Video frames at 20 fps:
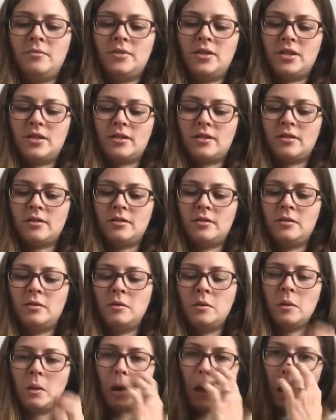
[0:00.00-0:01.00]

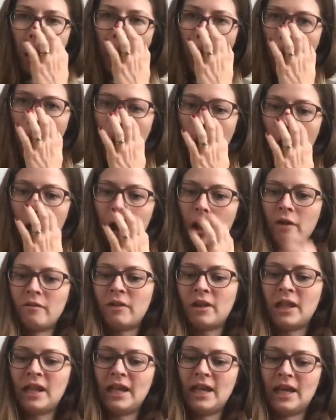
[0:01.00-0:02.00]
So I
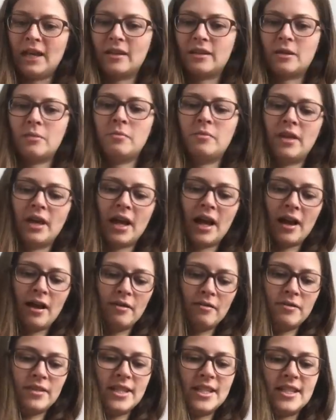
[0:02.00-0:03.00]
really like them. They
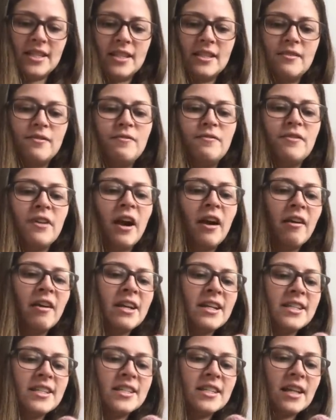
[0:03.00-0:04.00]
have
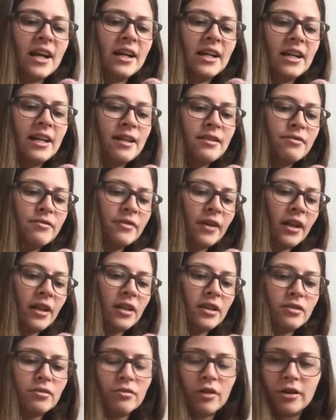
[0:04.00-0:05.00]
very slightly
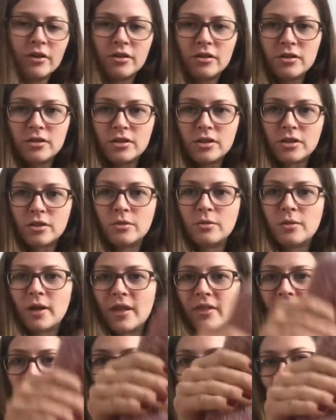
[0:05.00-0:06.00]
felted around the toe
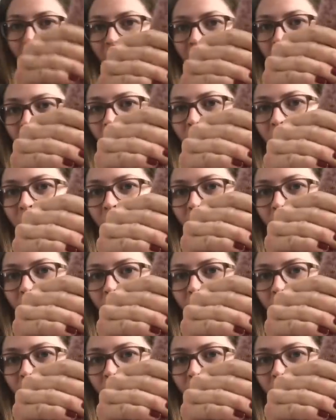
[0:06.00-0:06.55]
and the heel.